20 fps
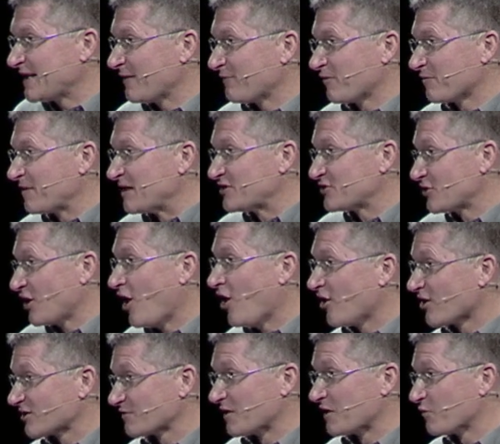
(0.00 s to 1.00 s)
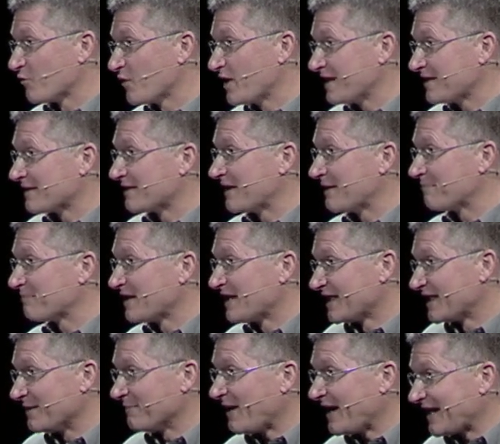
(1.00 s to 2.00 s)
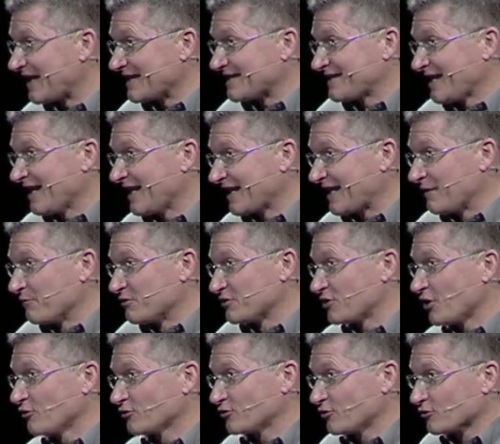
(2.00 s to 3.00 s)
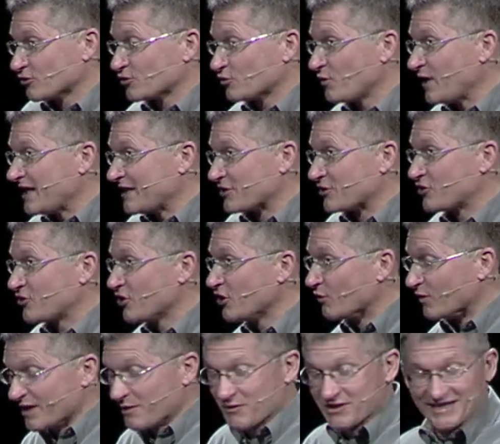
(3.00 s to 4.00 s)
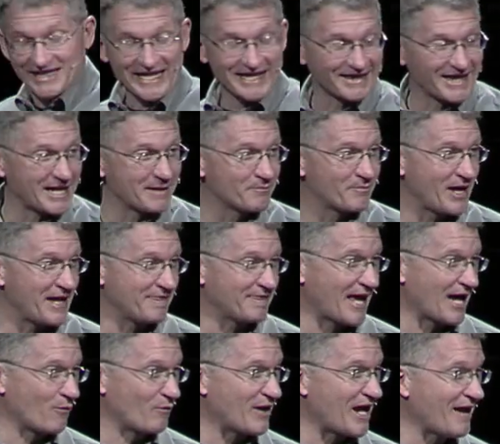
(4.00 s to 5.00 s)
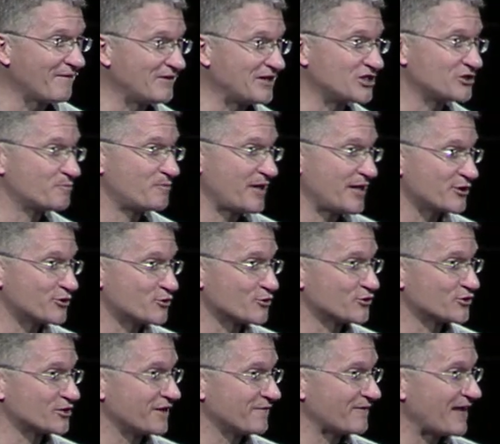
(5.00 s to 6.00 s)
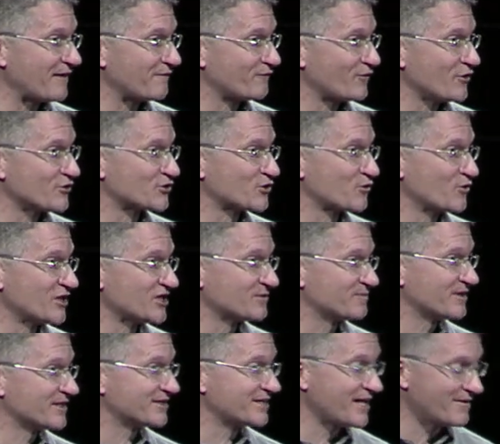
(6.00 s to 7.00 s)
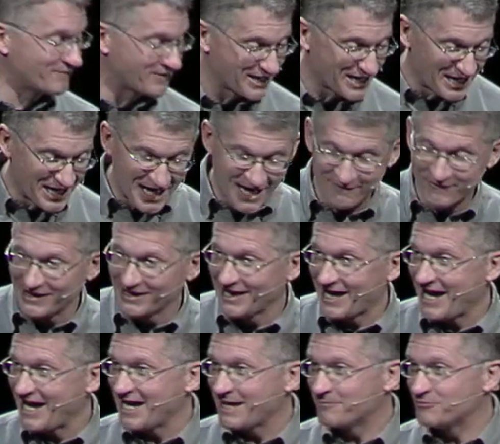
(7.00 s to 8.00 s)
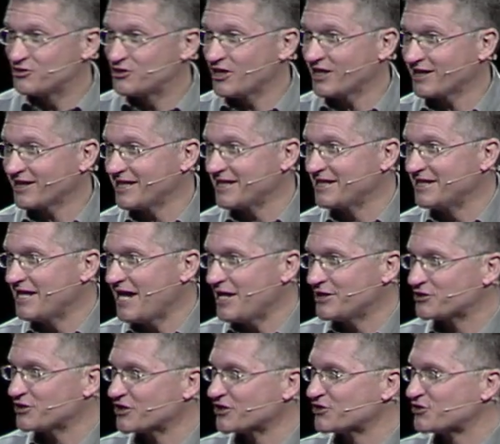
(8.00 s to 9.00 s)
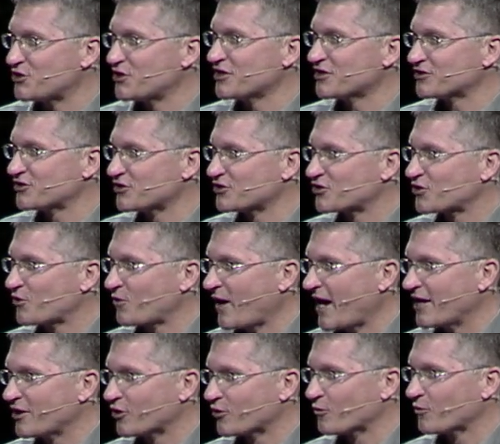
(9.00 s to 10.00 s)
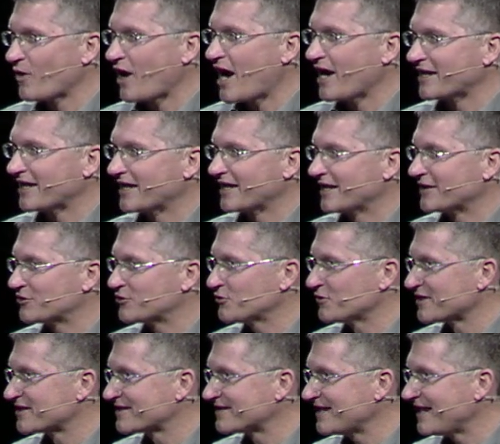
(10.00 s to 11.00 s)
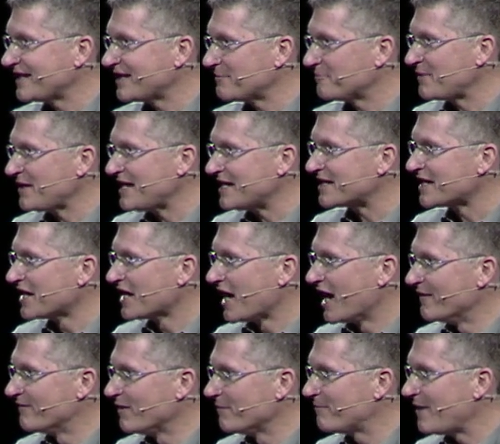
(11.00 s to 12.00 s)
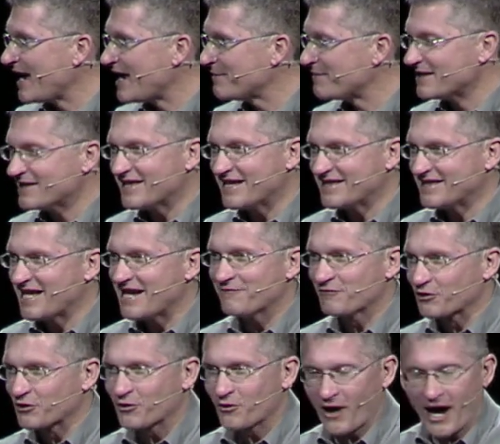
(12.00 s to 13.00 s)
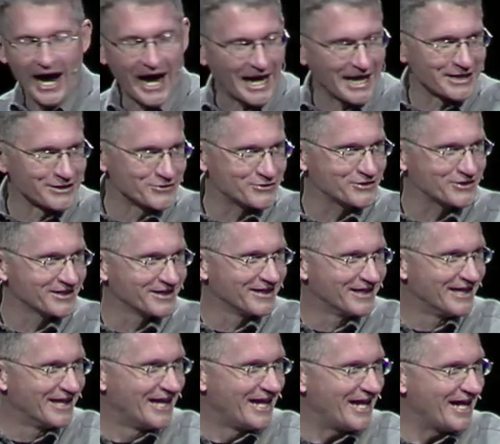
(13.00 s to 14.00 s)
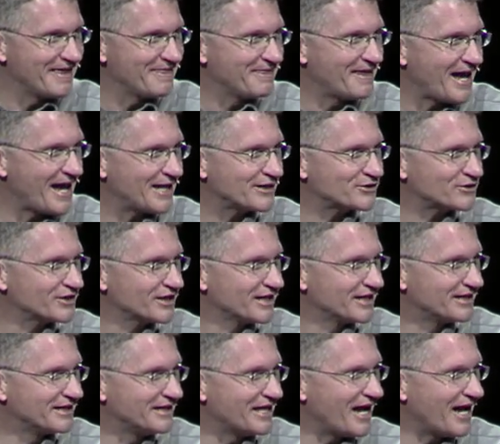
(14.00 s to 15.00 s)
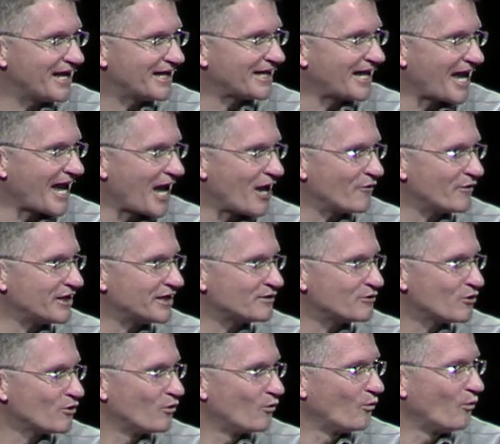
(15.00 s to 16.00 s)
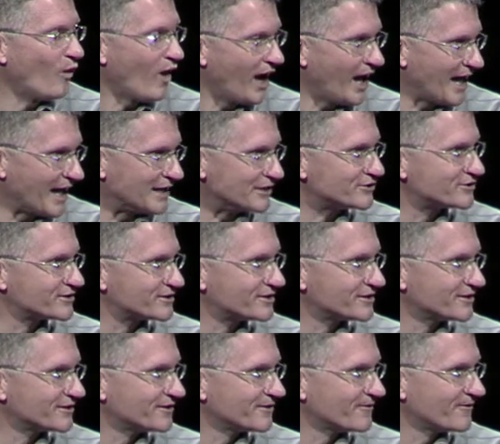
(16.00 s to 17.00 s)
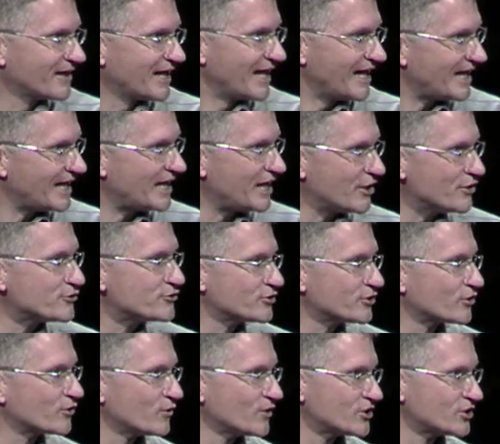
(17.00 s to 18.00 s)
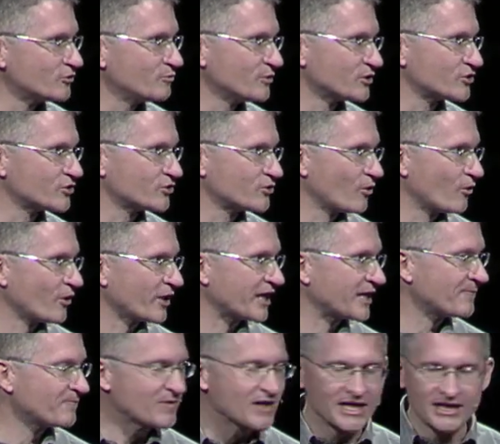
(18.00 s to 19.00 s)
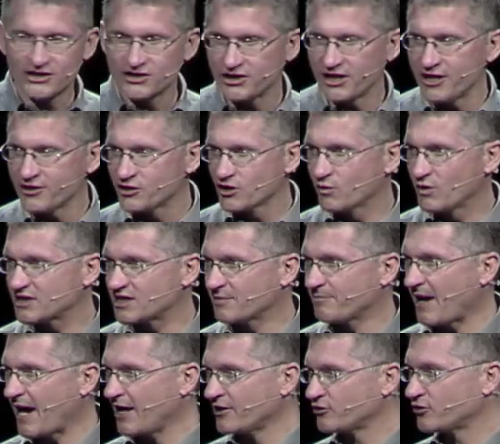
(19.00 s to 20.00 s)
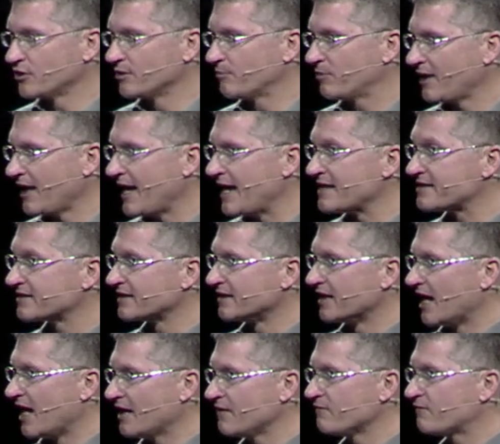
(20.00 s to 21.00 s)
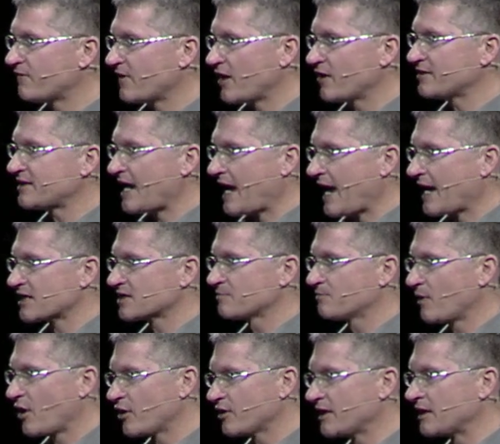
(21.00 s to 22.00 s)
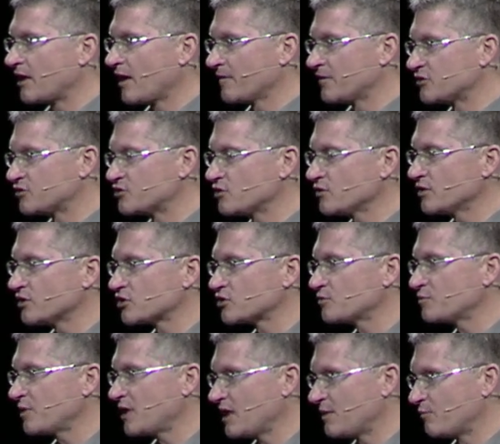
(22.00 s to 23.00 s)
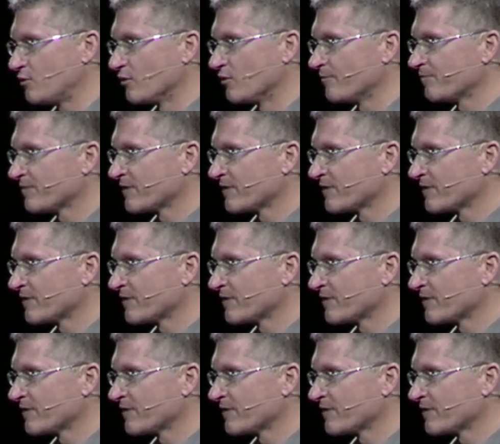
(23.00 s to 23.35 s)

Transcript: up from these songs we written that, that make it sound like it was also oh sweet and cute when it was anything but that. We have these pictures of that first Christmas of, of a lamb gently nudging Jesus' cradle, rocking it to a steady beat of a baby that never cries. And that's not how it was. Here's the Christmas story Caesar was about to place an unfair tax burden on the Jewish people.